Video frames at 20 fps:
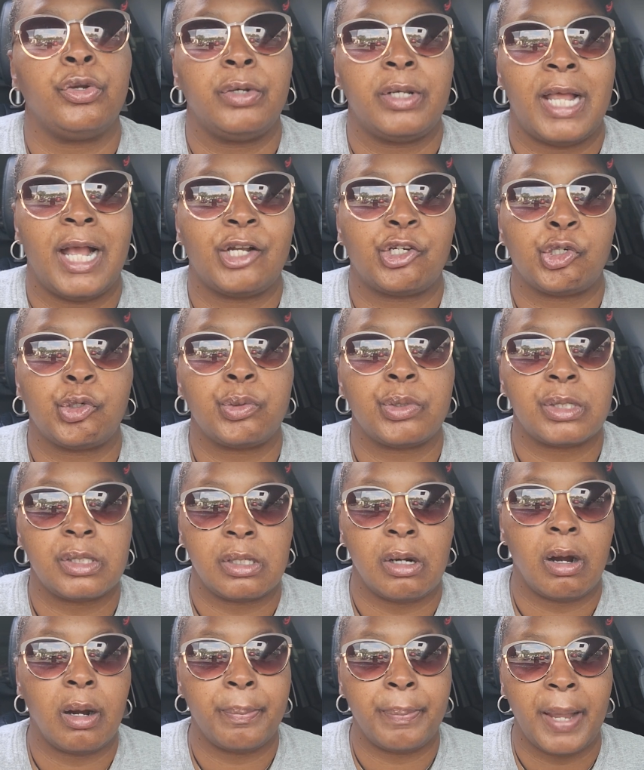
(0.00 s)
natural
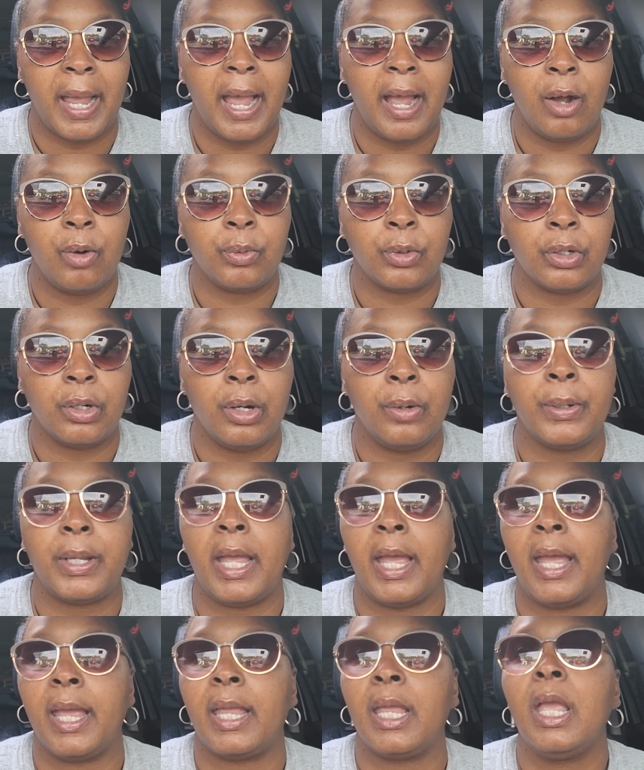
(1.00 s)
star power,
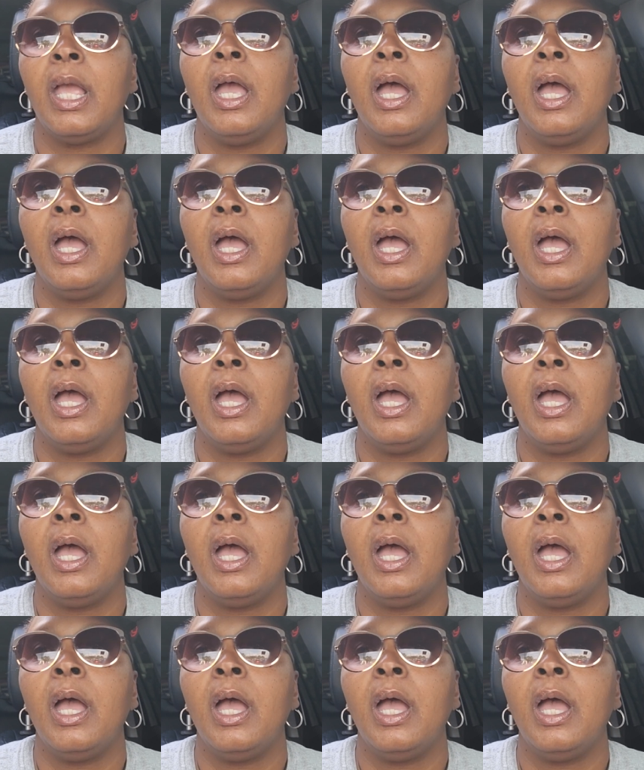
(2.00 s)
okay?